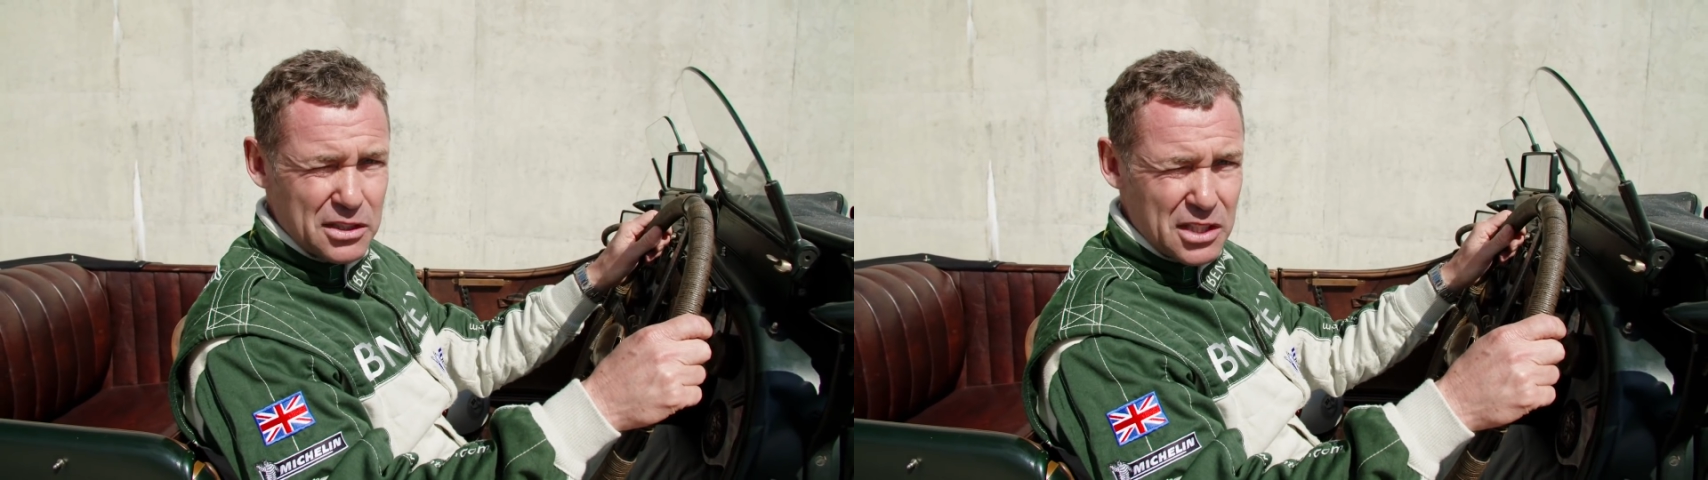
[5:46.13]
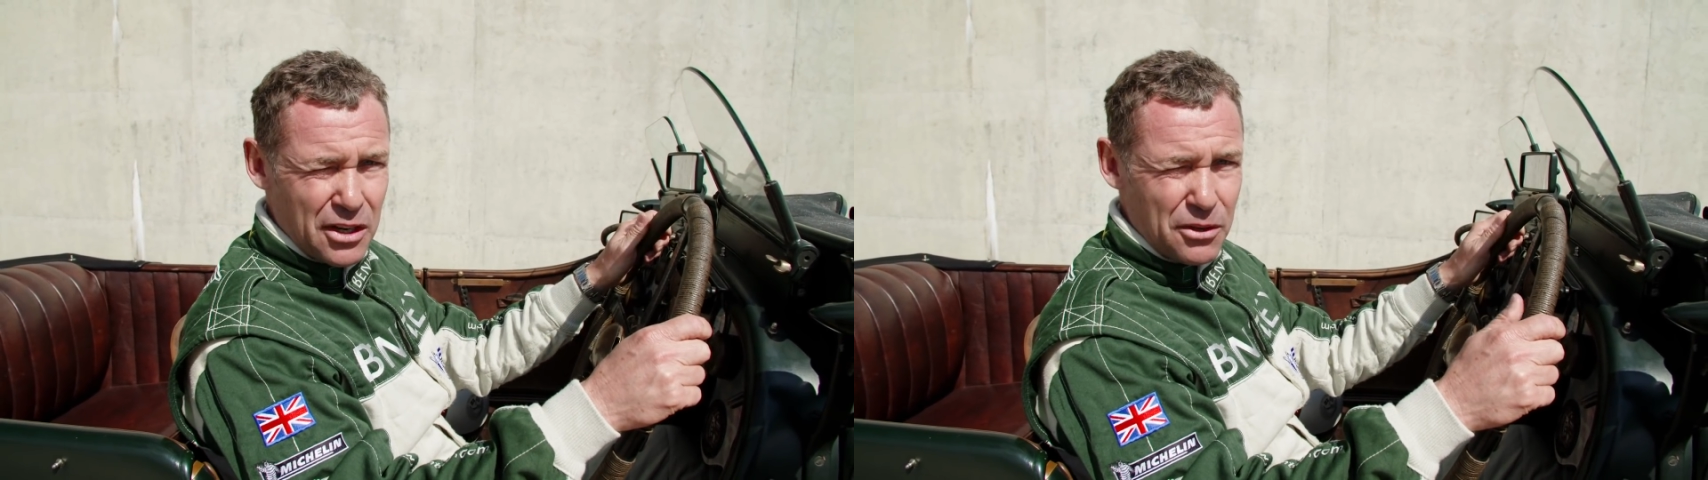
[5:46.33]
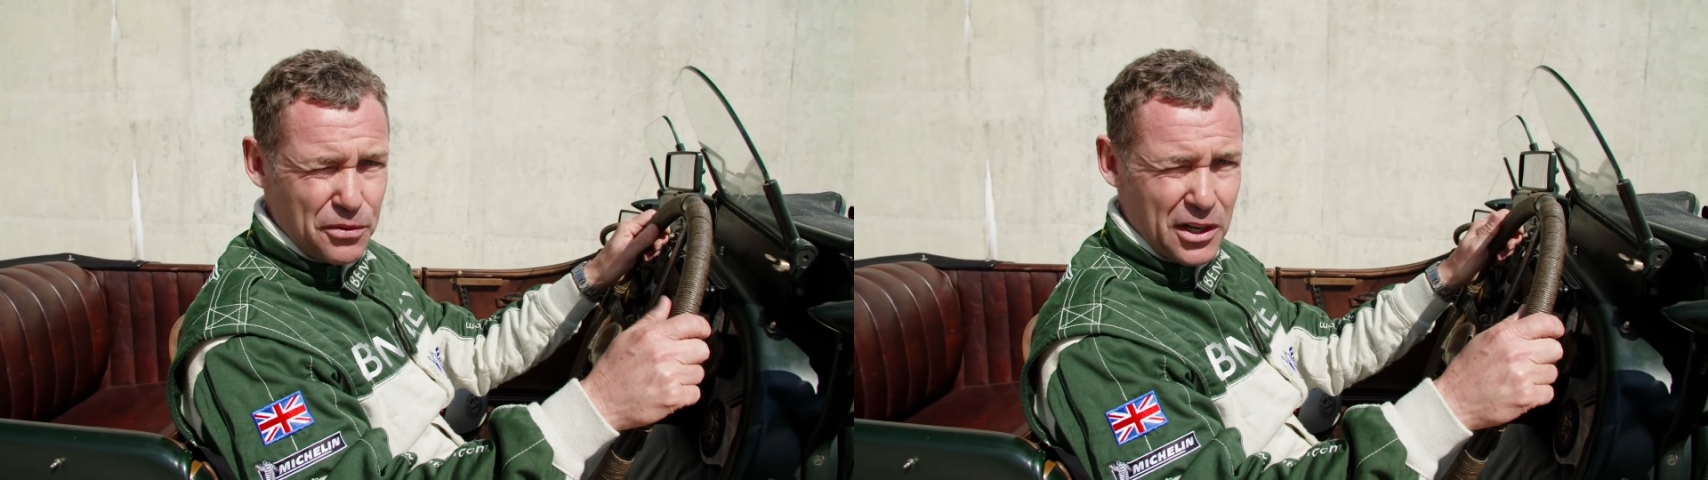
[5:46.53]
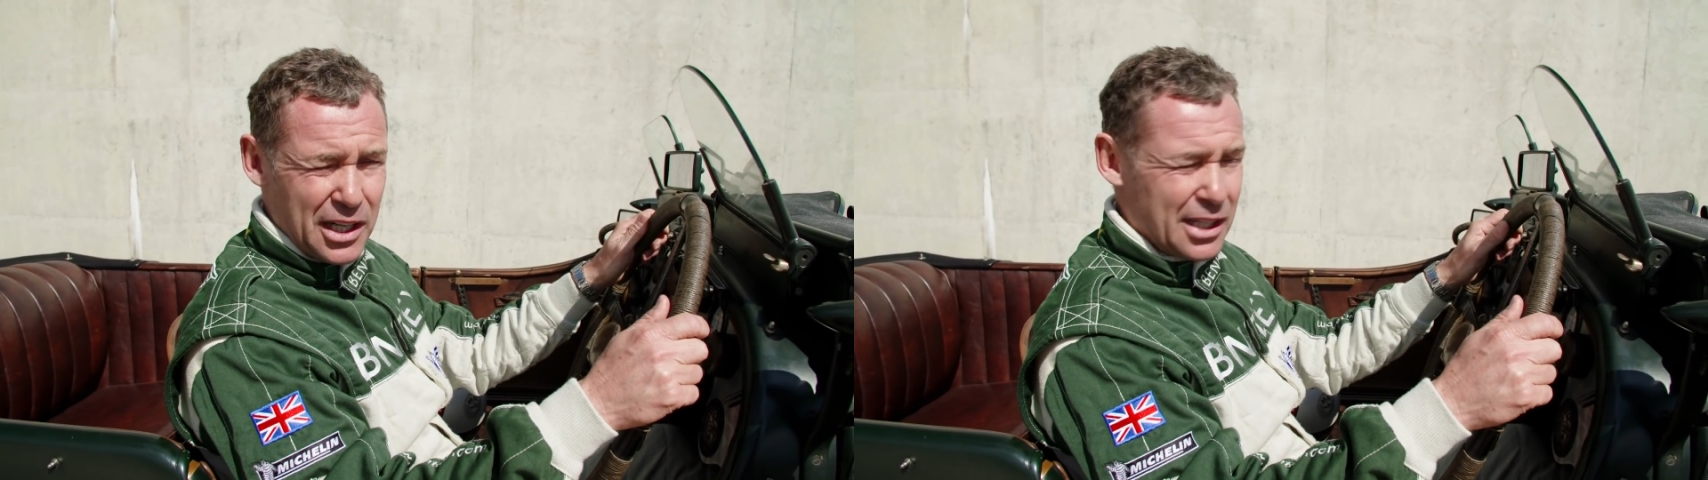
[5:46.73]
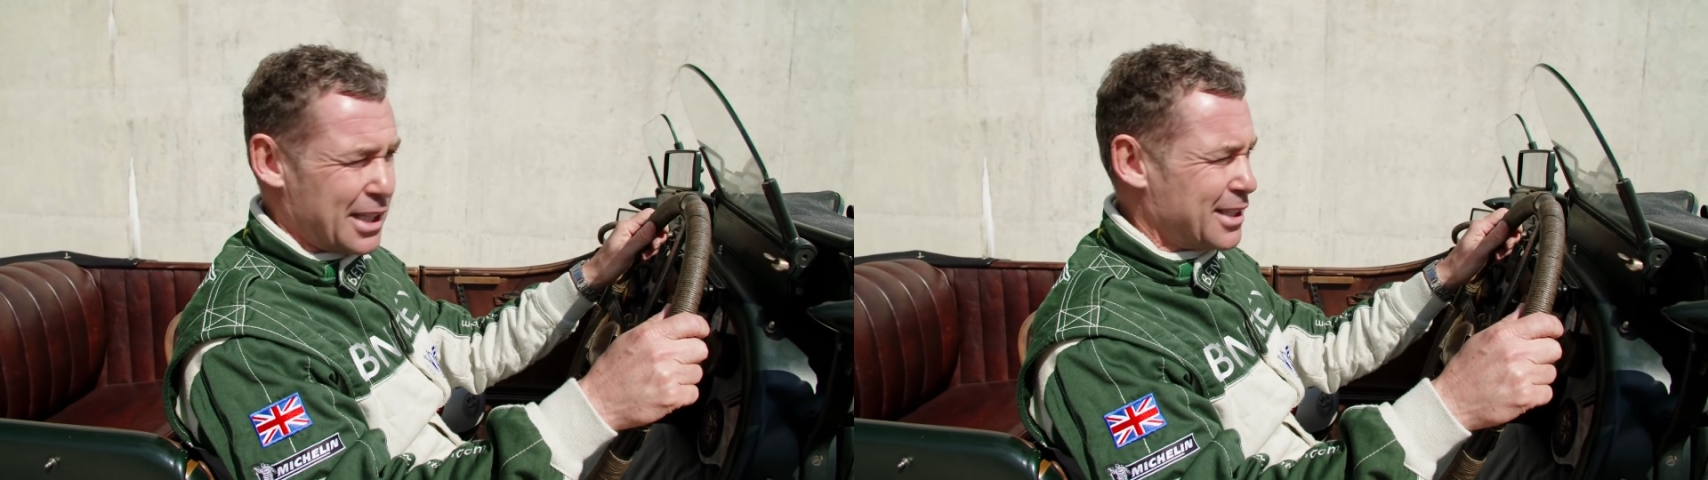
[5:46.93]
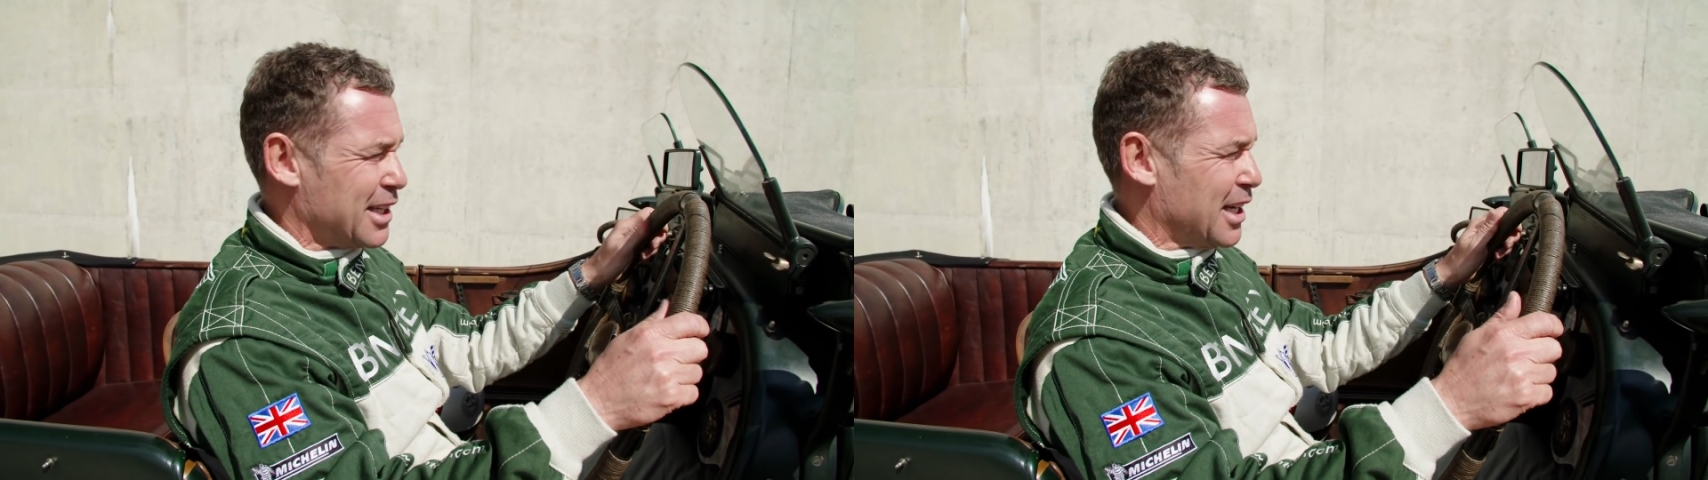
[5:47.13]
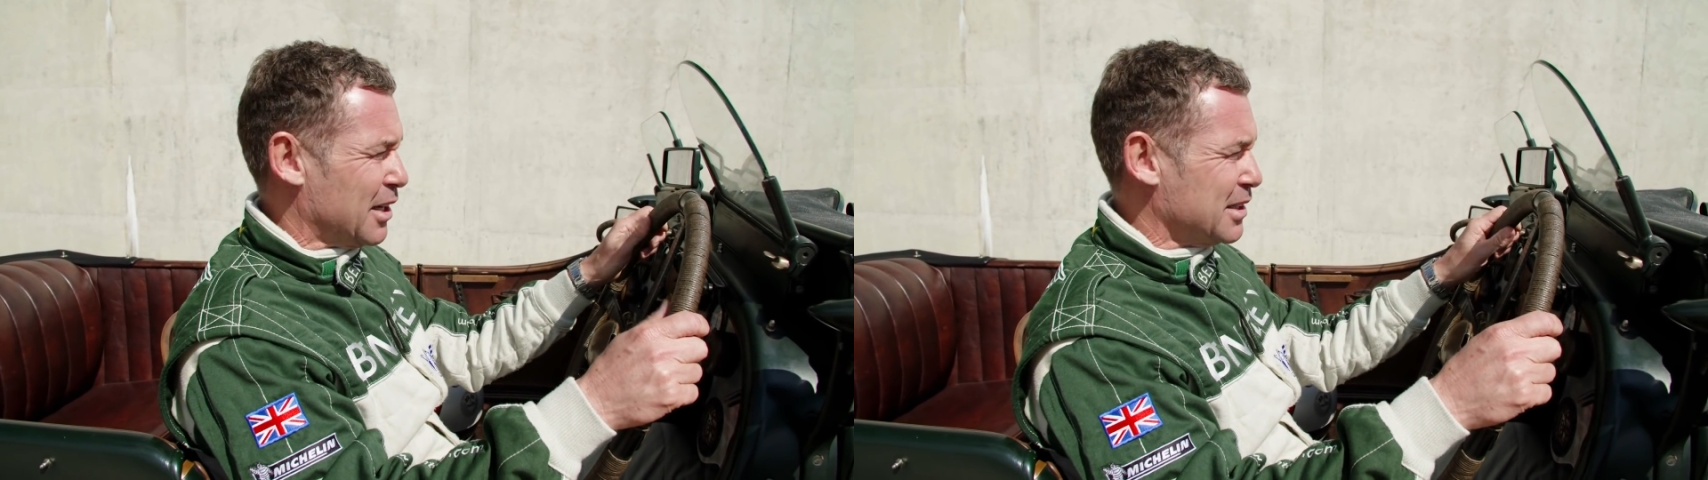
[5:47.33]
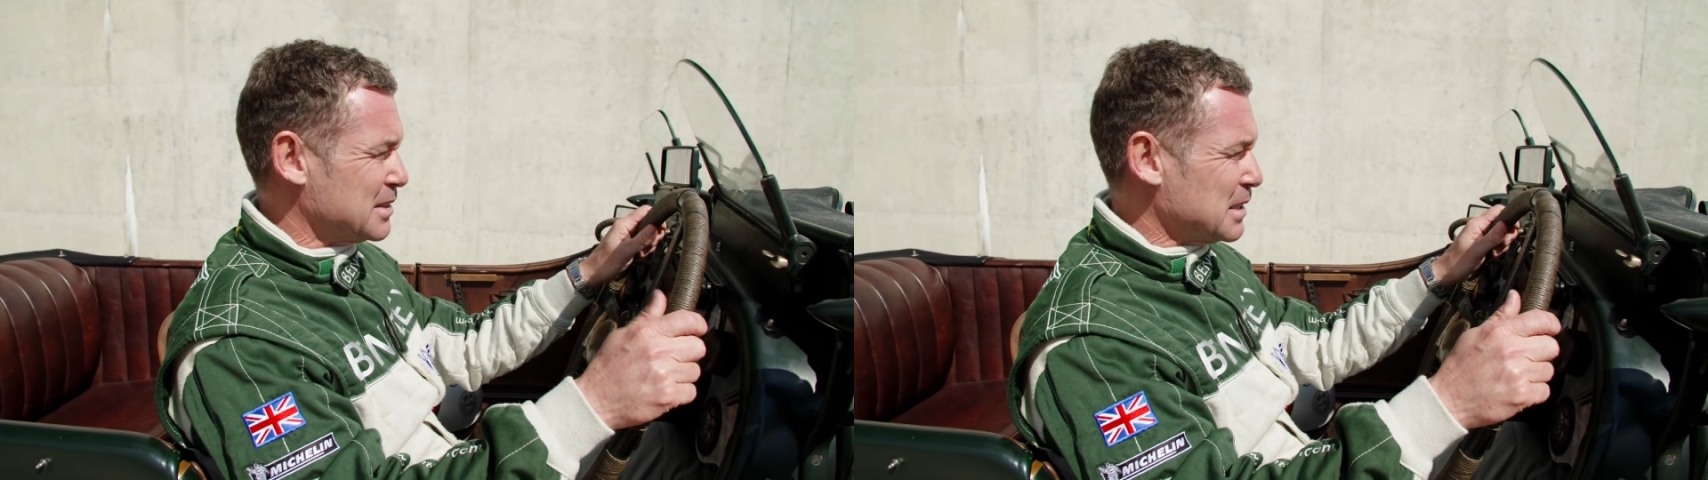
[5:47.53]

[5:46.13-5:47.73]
terrifying and